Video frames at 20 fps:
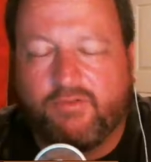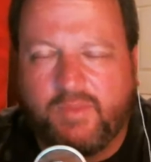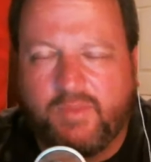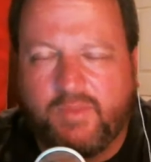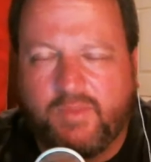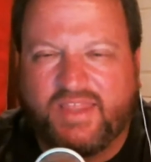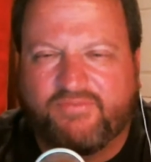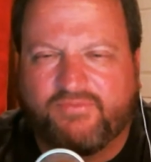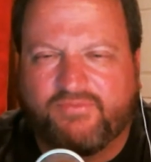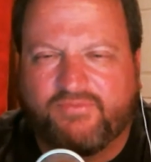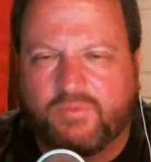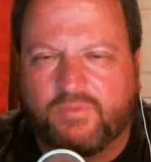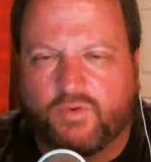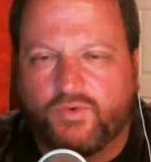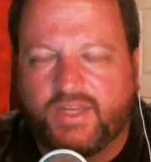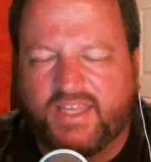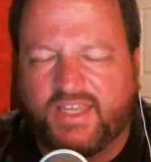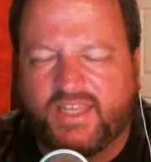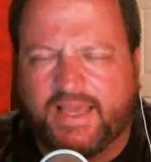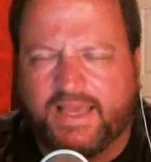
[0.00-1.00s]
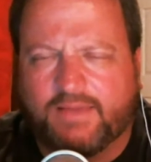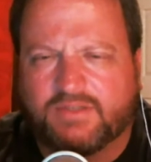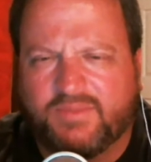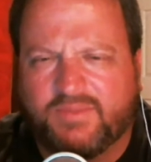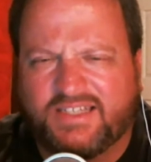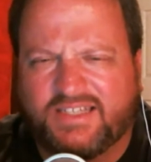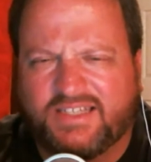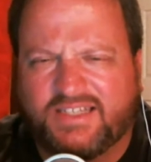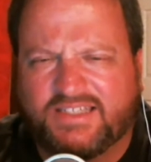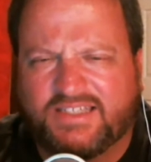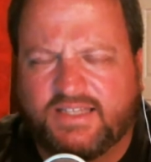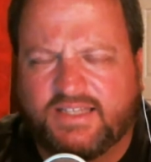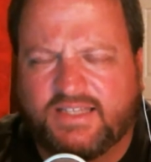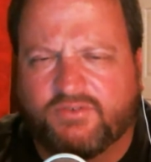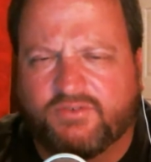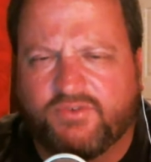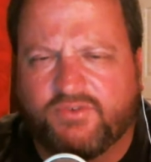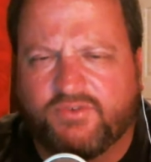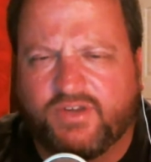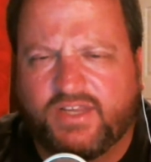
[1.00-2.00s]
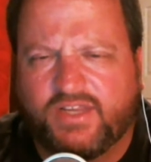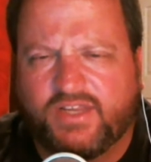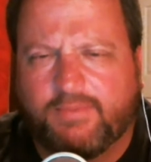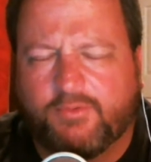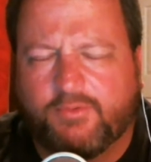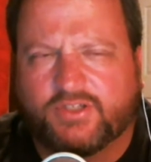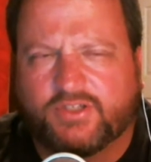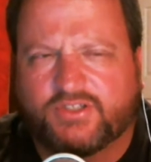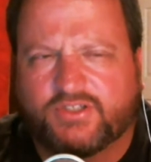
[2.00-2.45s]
that from a recap. Somebody said that in the recap or else on our